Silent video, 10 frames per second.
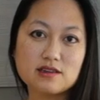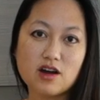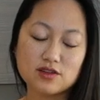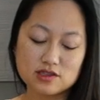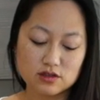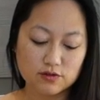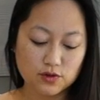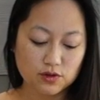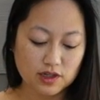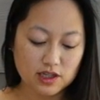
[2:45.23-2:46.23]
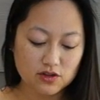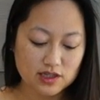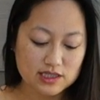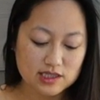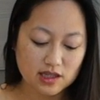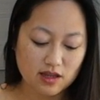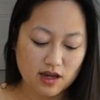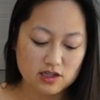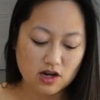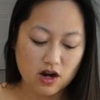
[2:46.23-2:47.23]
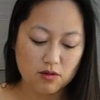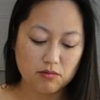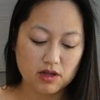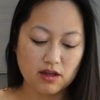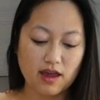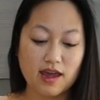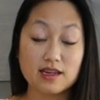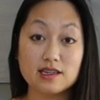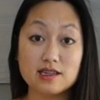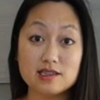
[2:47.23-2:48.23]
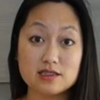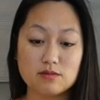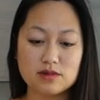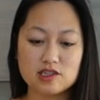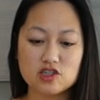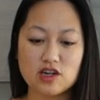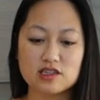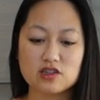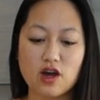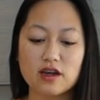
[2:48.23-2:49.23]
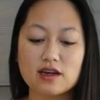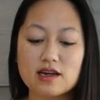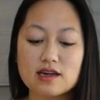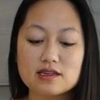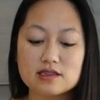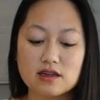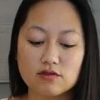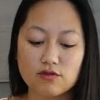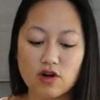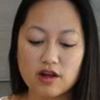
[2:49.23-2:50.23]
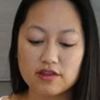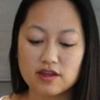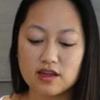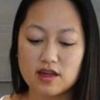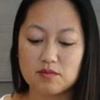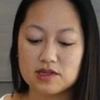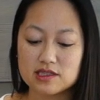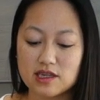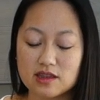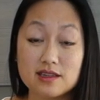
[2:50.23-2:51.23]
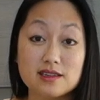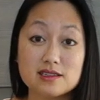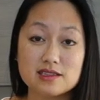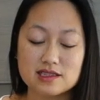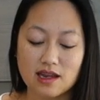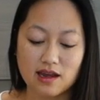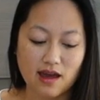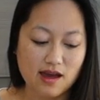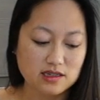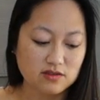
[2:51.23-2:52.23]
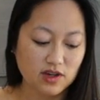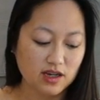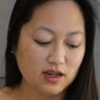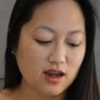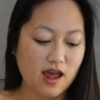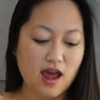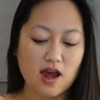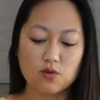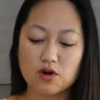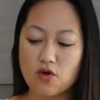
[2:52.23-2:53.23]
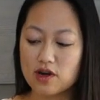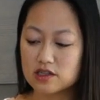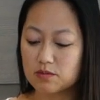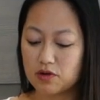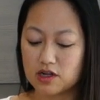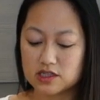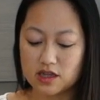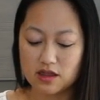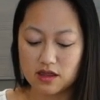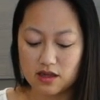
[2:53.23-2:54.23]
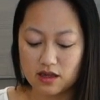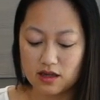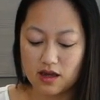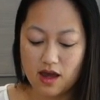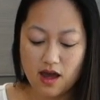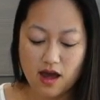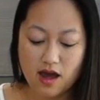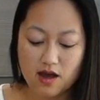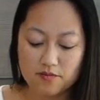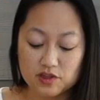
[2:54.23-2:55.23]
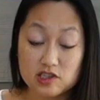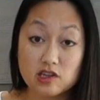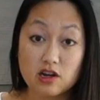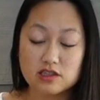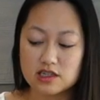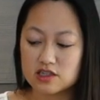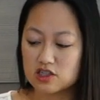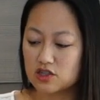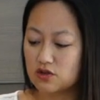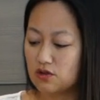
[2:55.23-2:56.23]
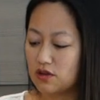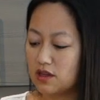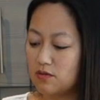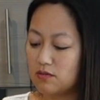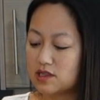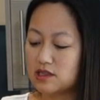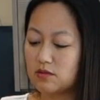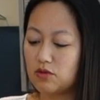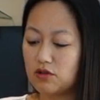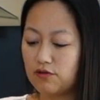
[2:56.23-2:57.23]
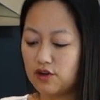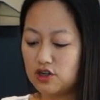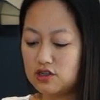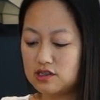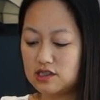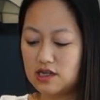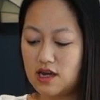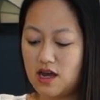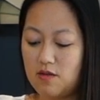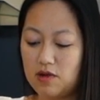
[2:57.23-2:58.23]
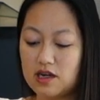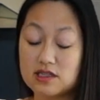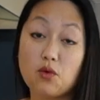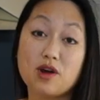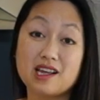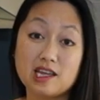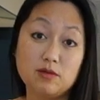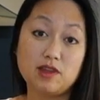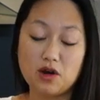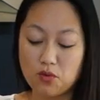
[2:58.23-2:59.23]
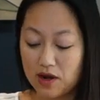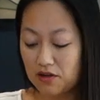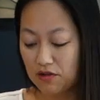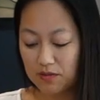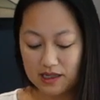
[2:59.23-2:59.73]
on the stove cooling, you can see that our milk and yeast mixture has gotten nice and frothy. That means that the yeast is getting activated. We're going to put the salt into the mixing bowl first, because I want to keep that away from the